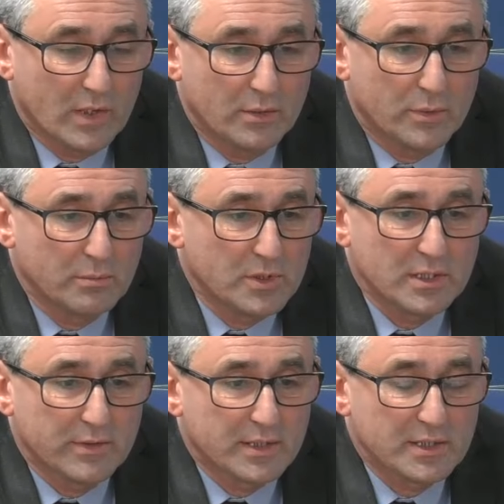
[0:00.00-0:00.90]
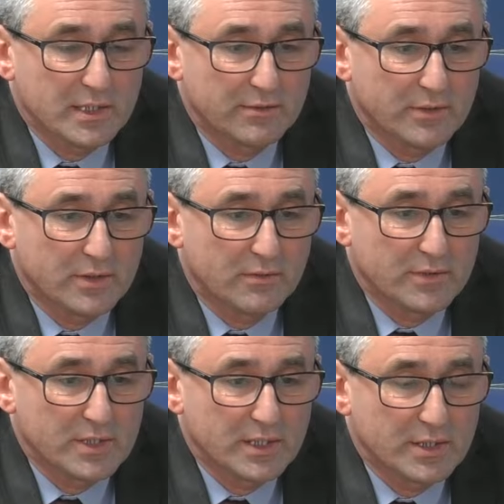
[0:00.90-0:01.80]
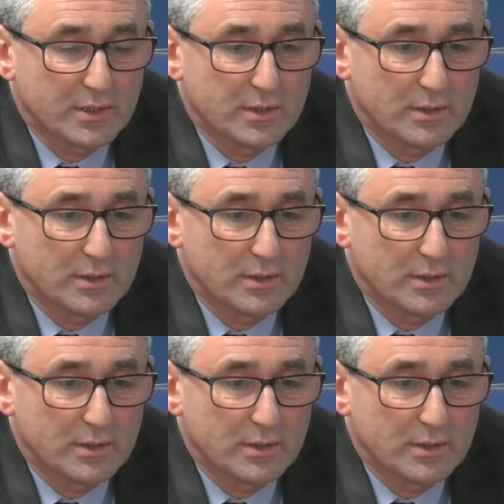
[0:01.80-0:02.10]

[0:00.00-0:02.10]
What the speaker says: We must have had a telephone conversation.